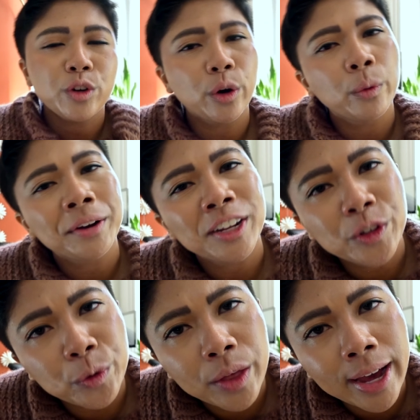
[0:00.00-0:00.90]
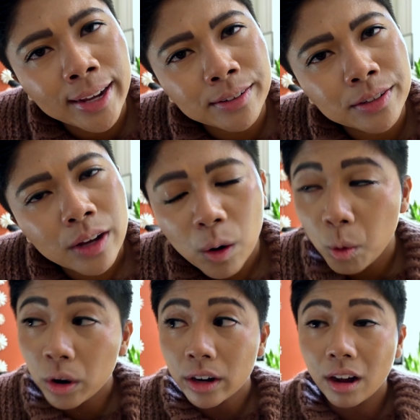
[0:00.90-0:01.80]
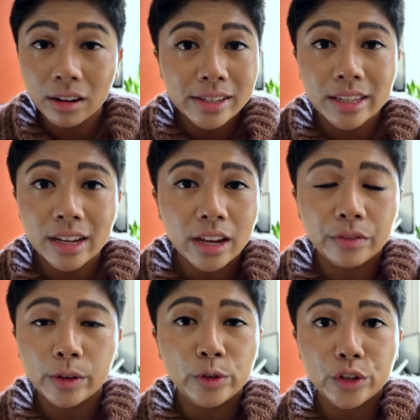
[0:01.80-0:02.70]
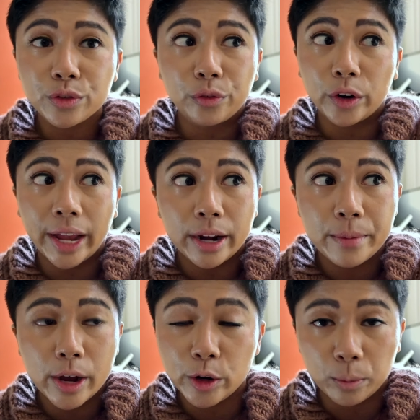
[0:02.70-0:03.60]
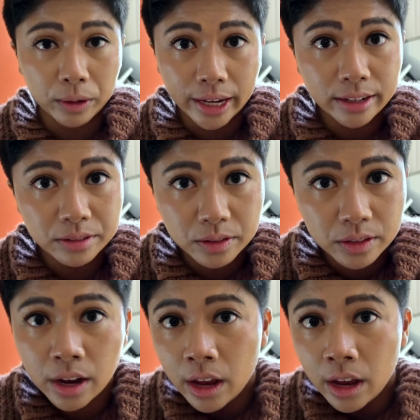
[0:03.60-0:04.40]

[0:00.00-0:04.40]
don't want to do that. Or honestly, if you just forget about your plants